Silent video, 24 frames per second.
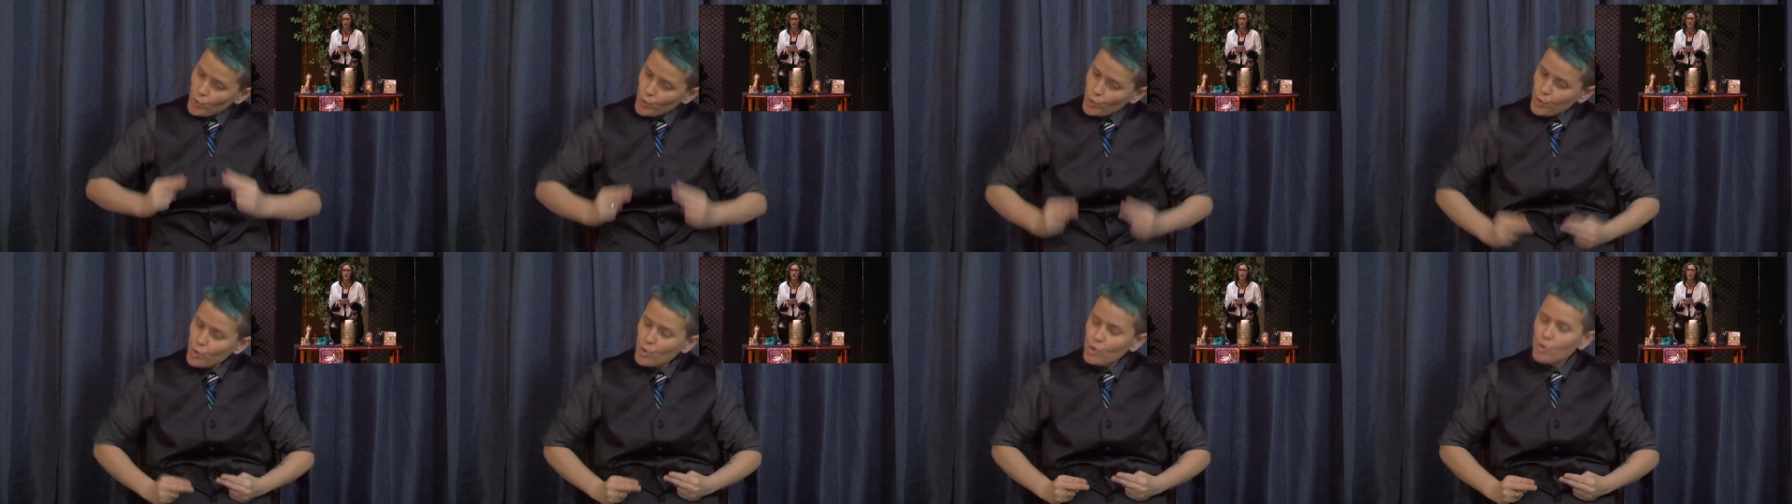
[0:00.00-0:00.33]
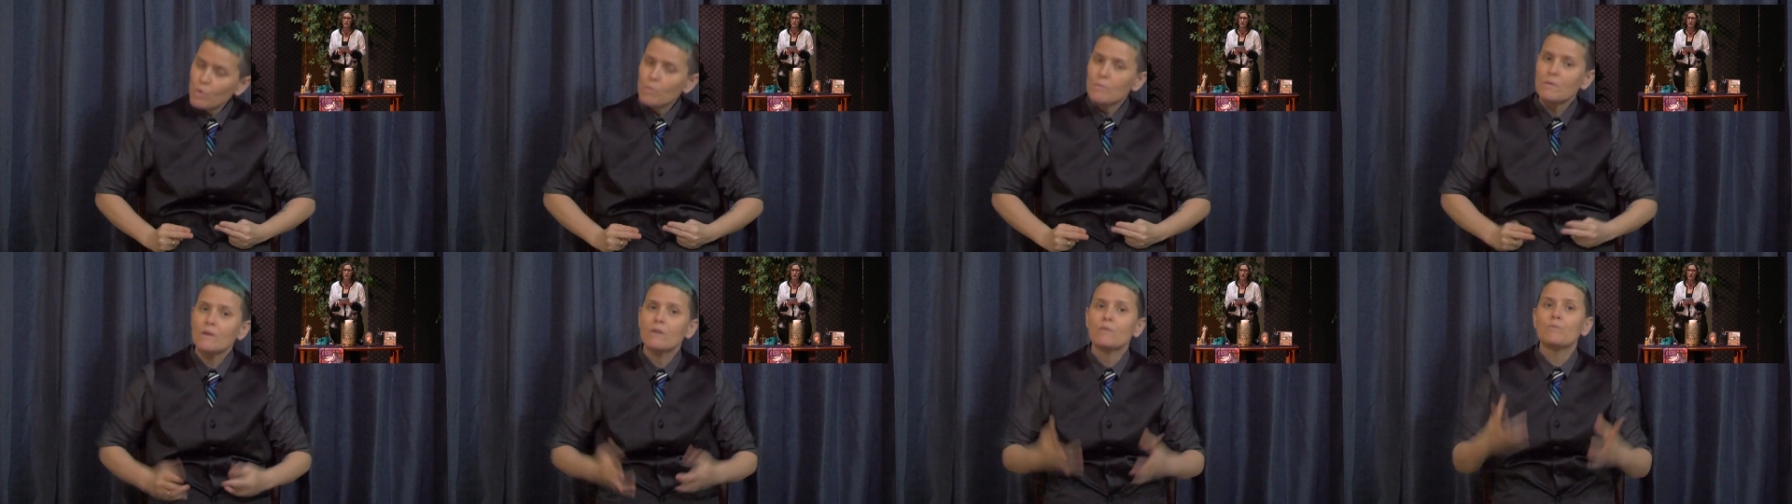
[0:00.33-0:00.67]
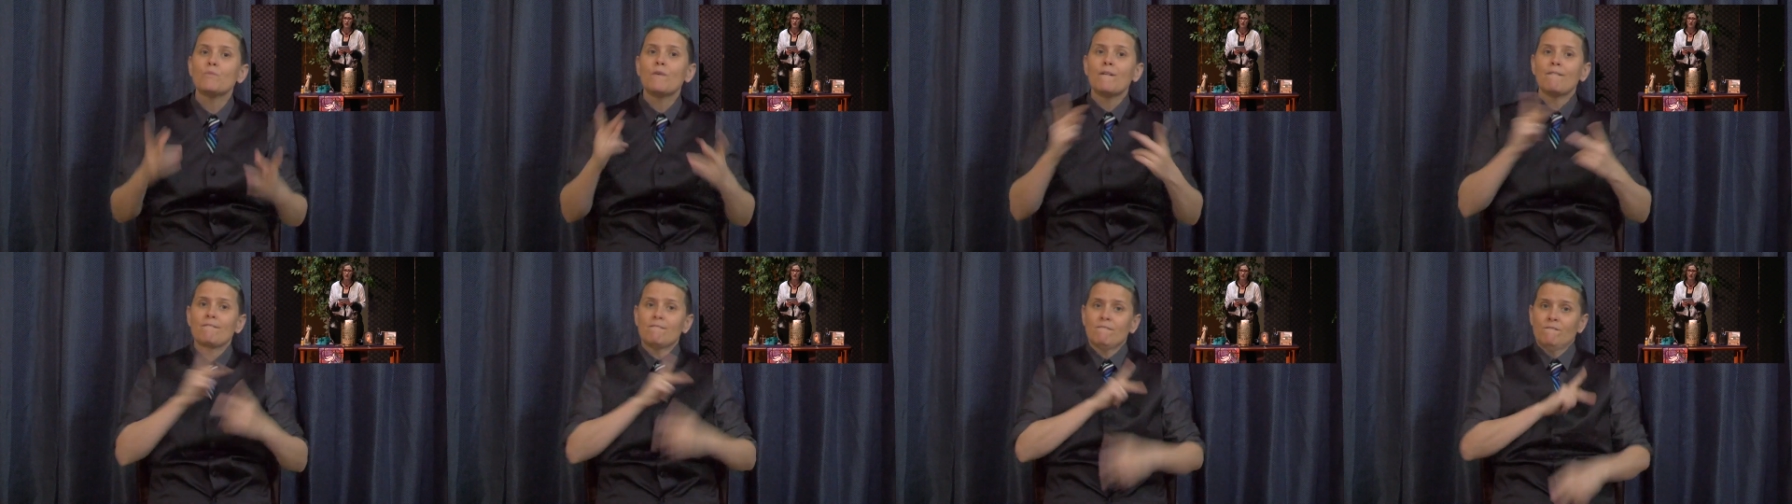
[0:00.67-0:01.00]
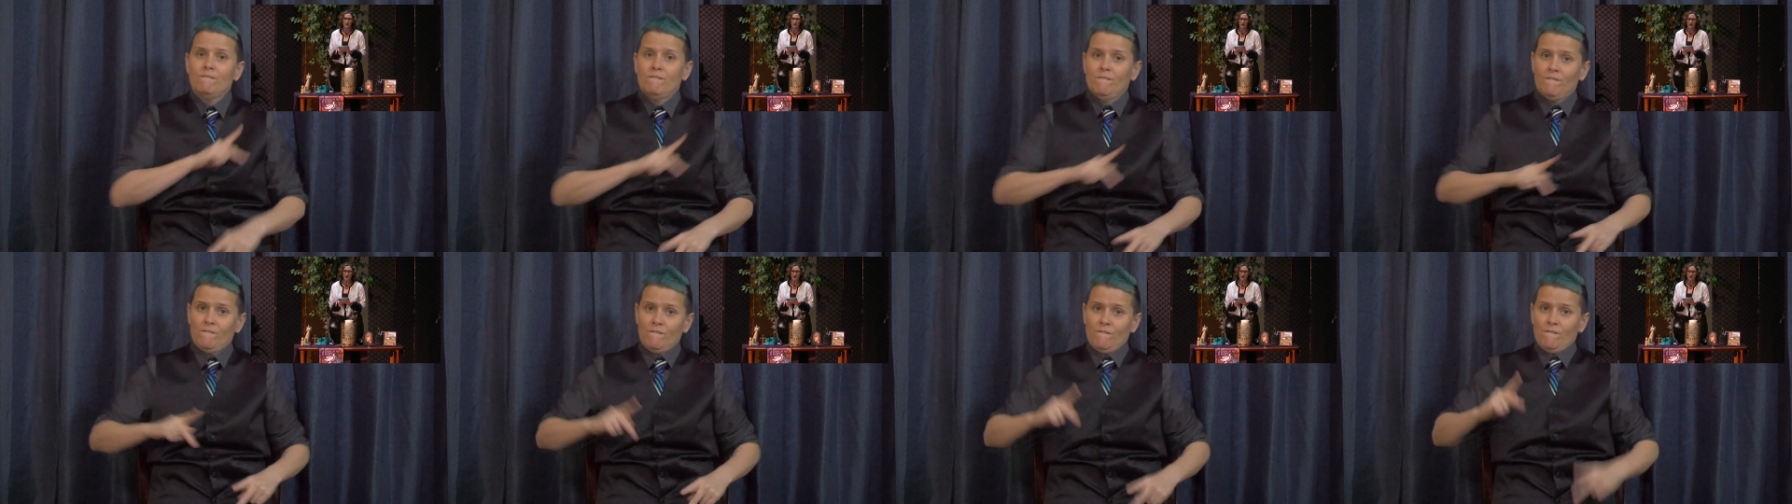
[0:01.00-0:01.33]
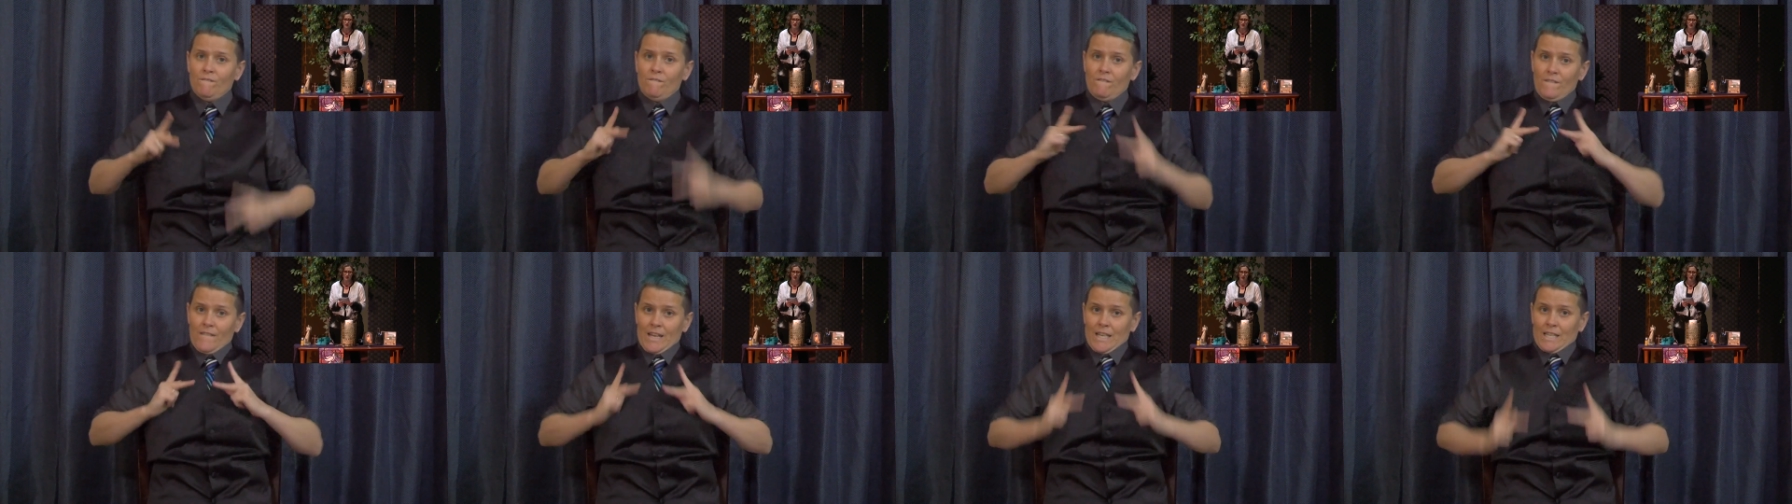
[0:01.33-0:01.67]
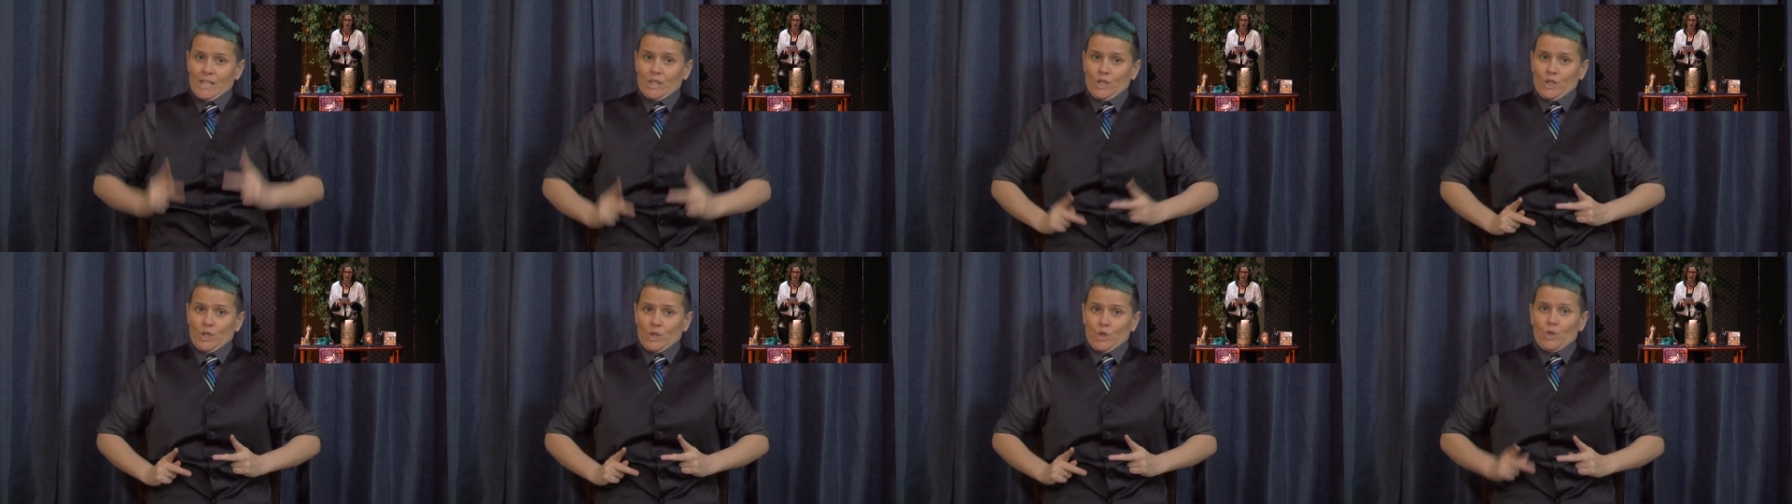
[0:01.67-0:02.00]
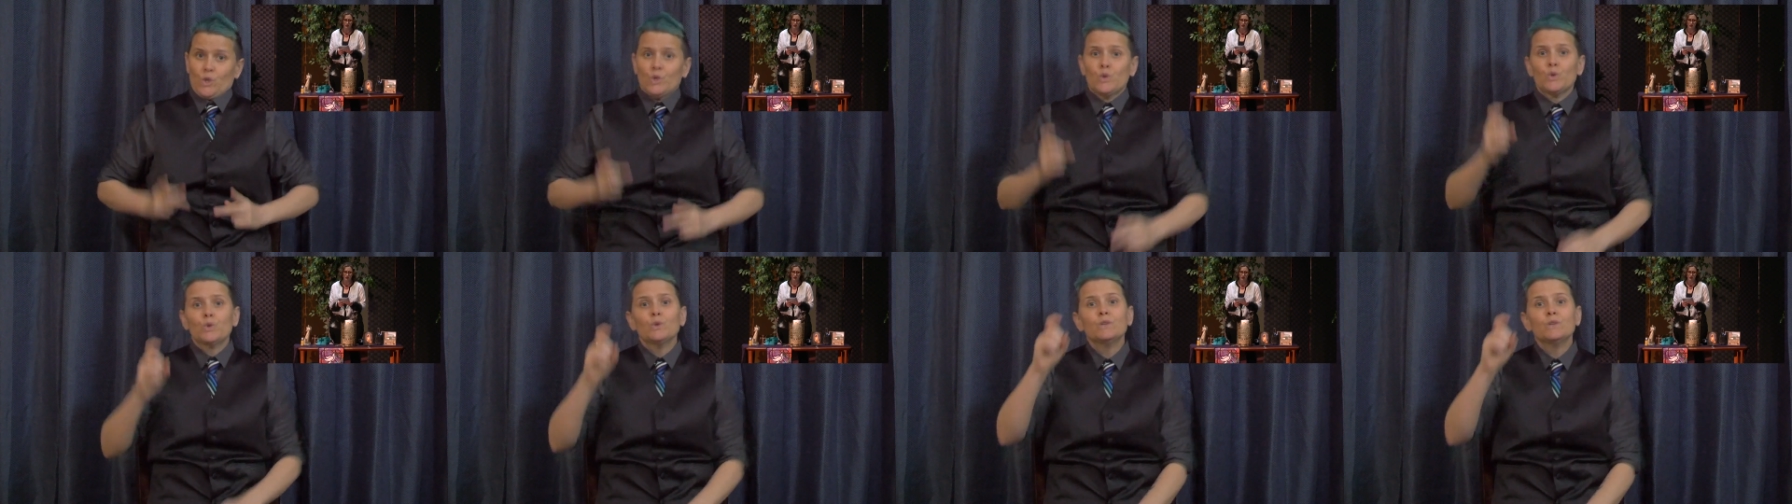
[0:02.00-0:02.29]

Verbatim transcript: physical needs and desires.